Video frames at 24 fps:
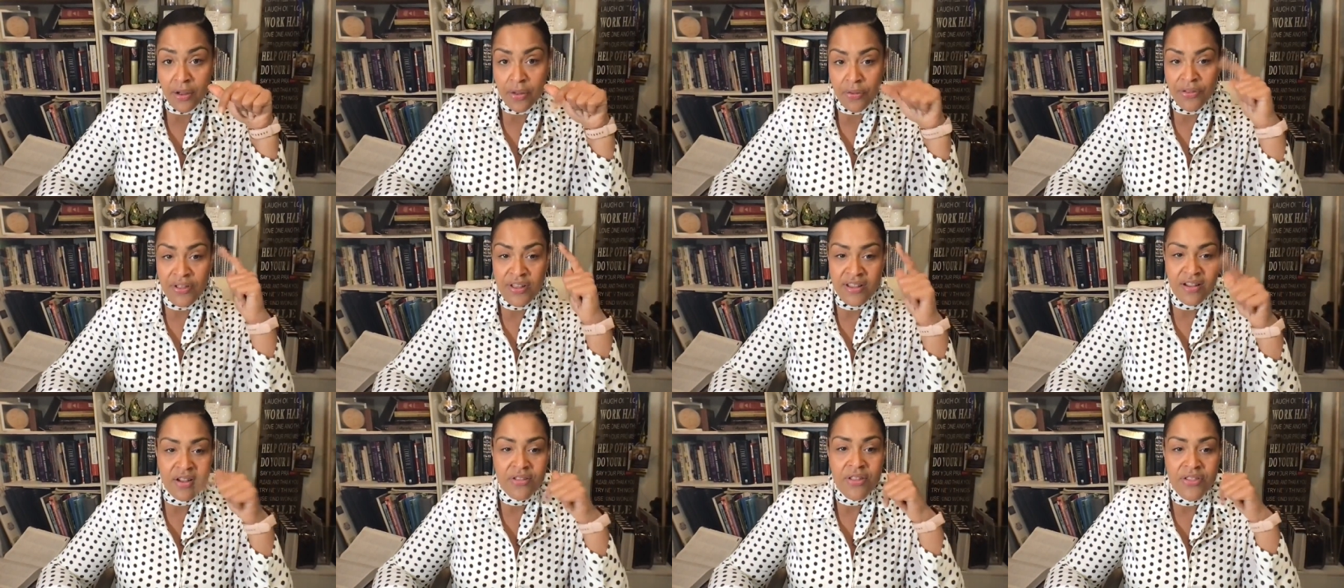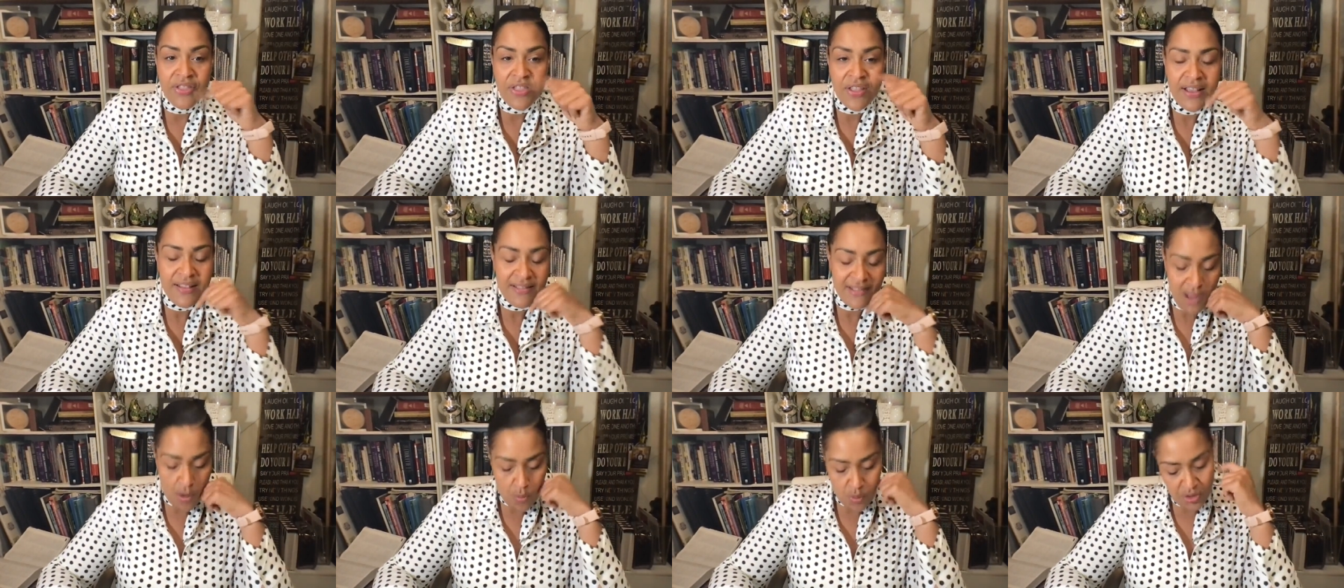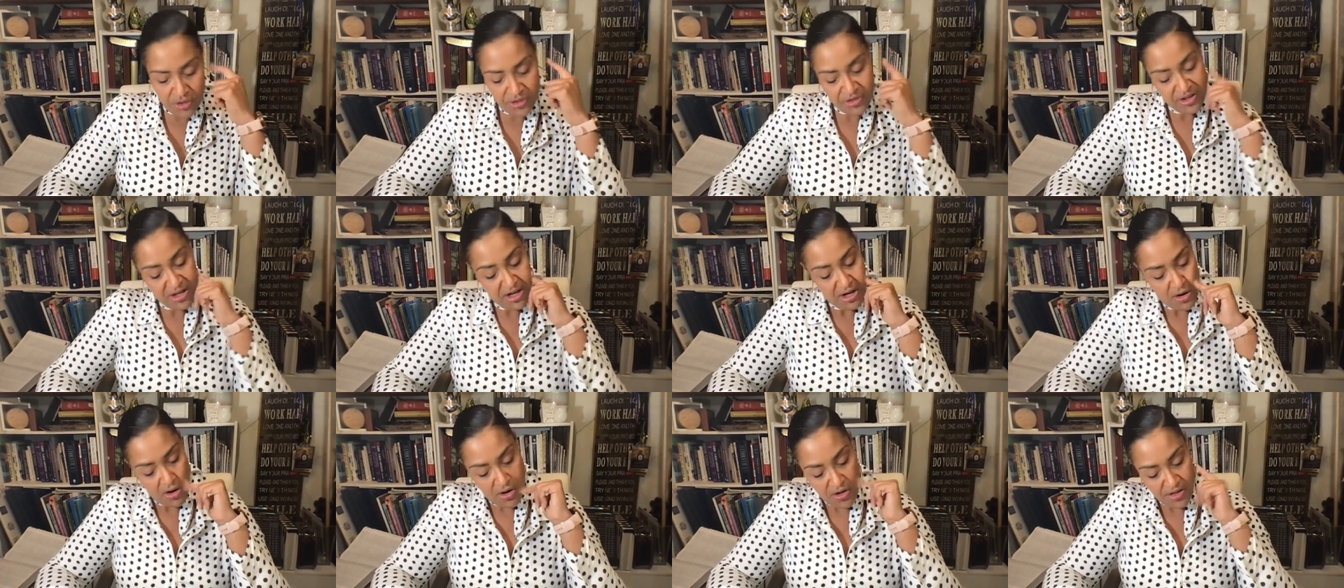these are the things that we'll see
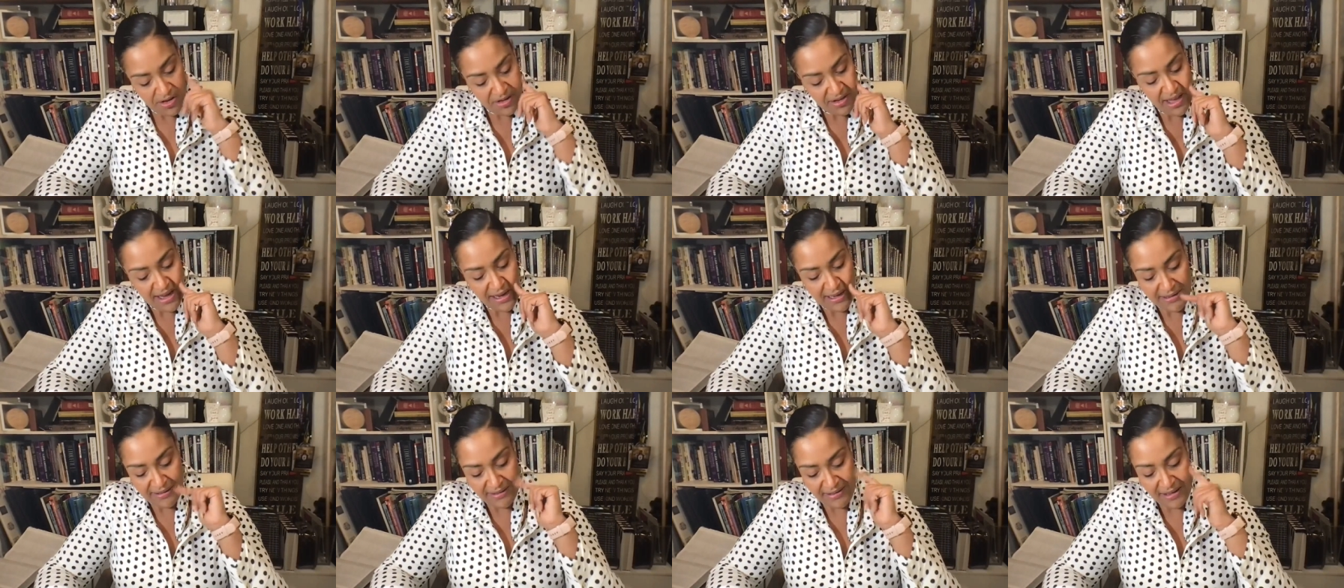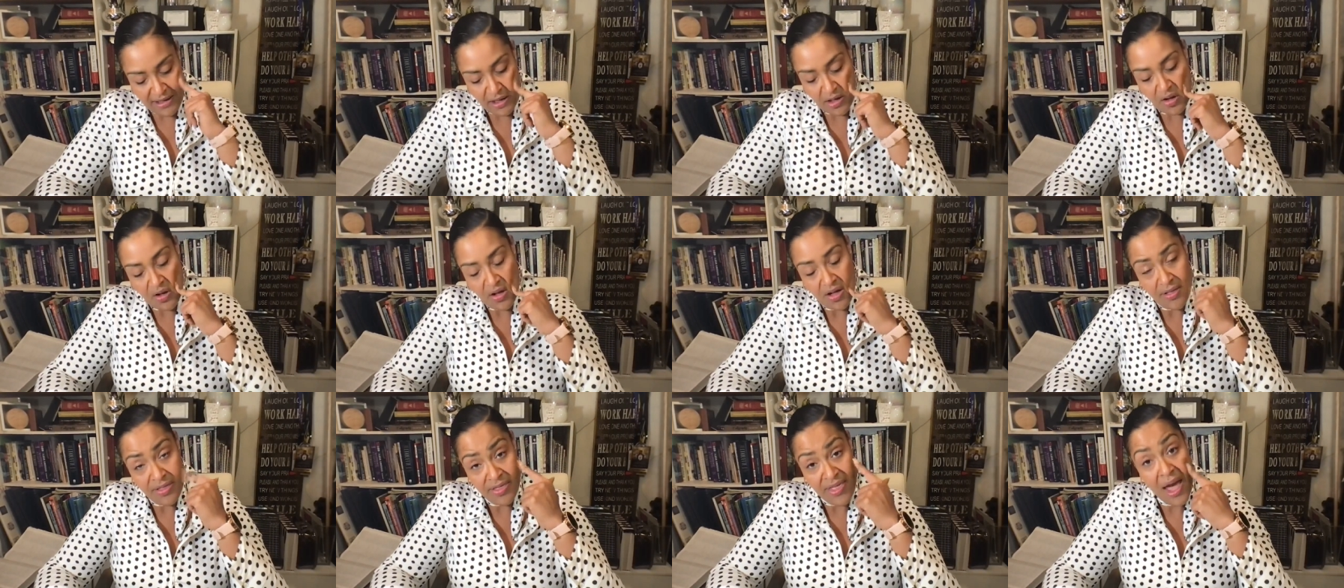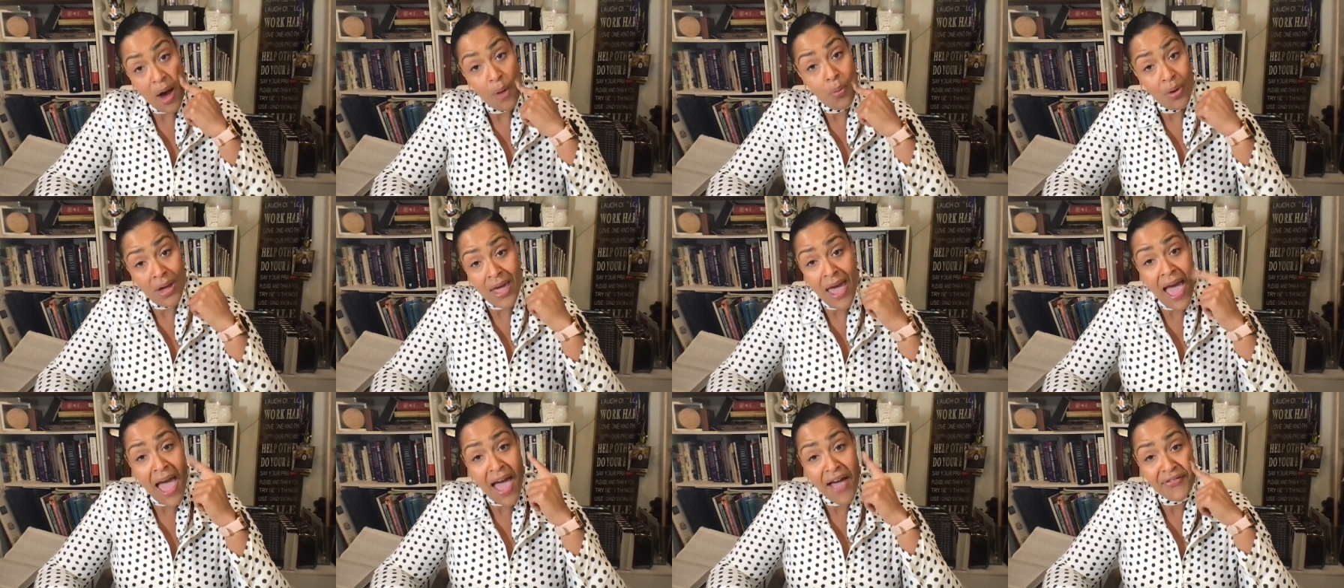during the second seal that we
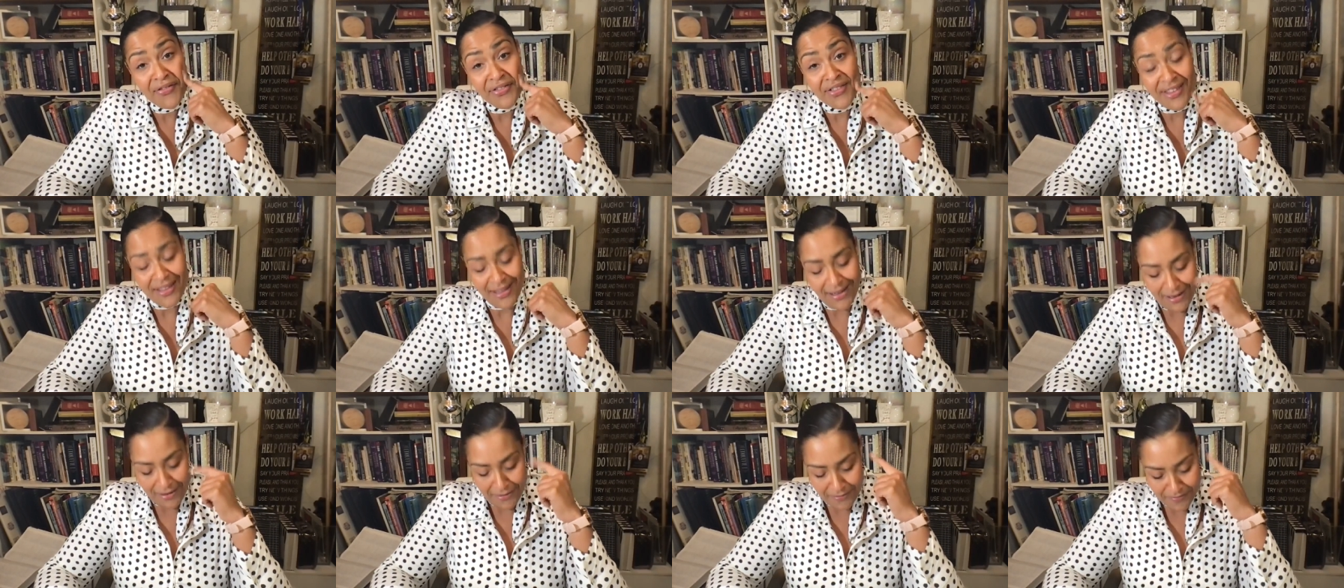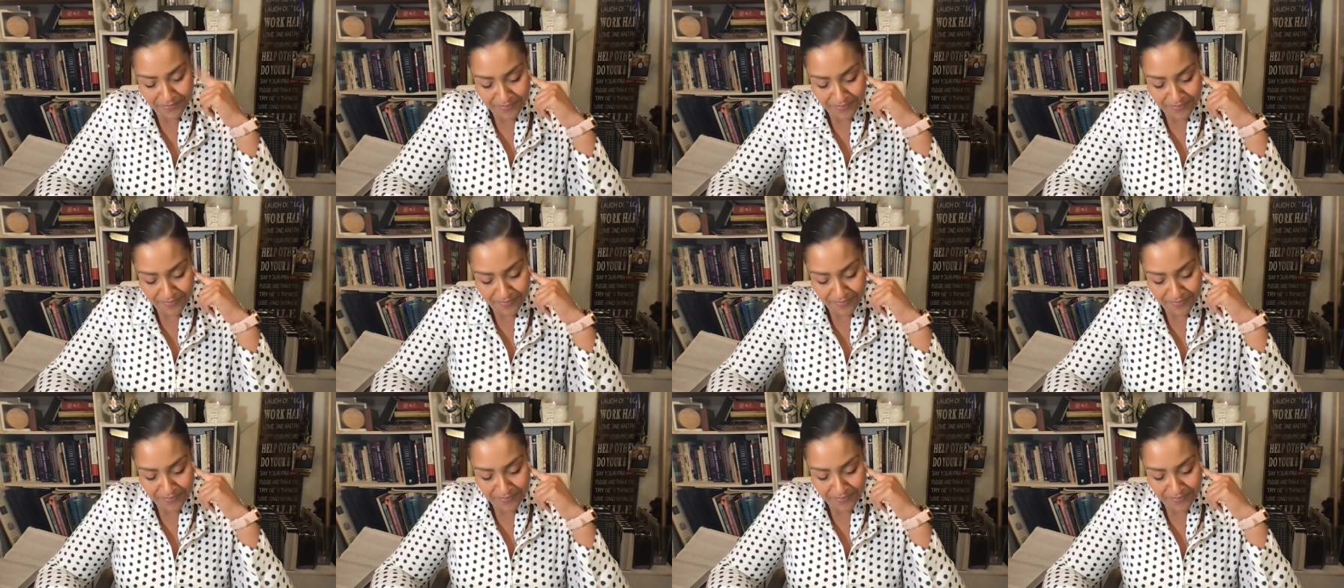have seen